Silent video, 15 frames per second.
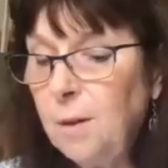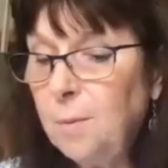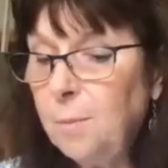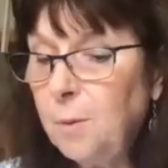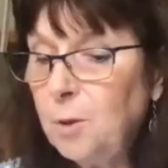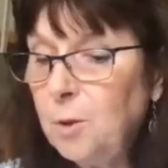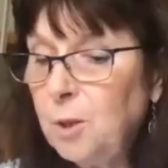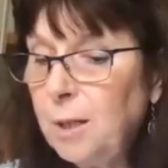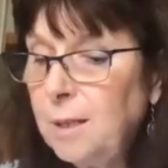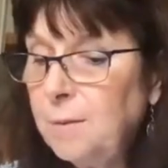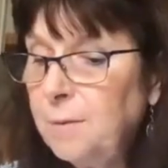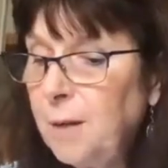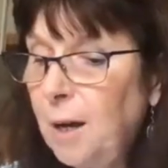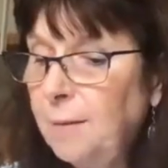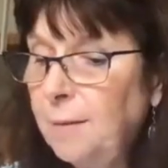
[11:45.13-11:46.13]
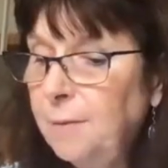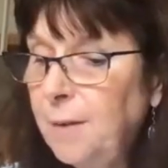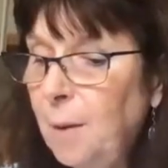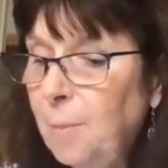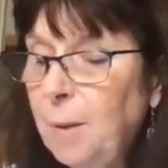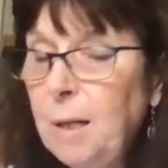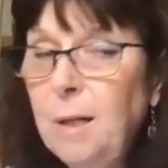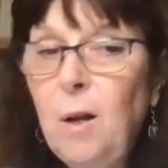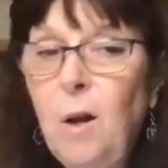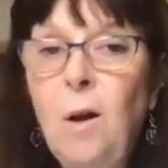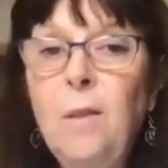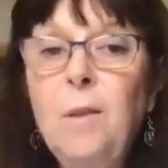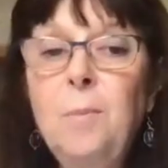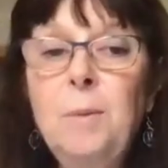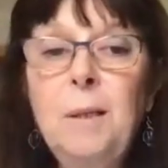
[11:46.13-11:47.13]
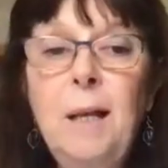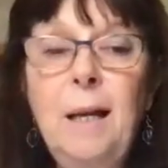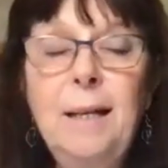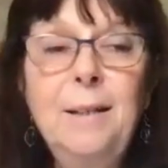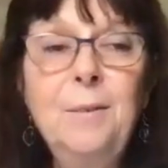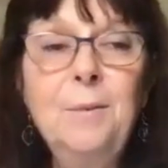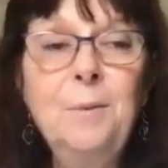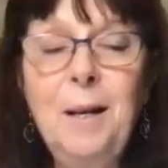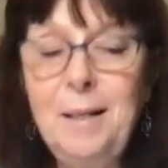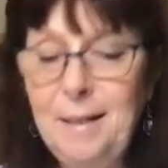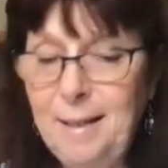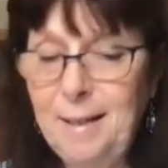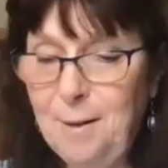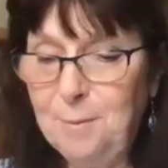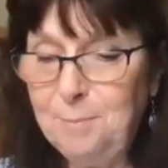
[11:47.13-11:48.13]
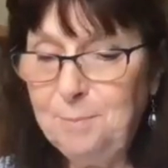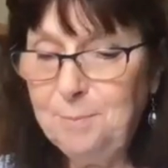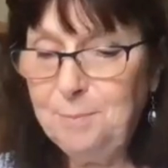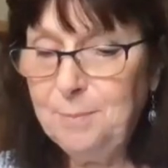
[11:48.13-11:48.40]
the emerging divine feminine on the planet right now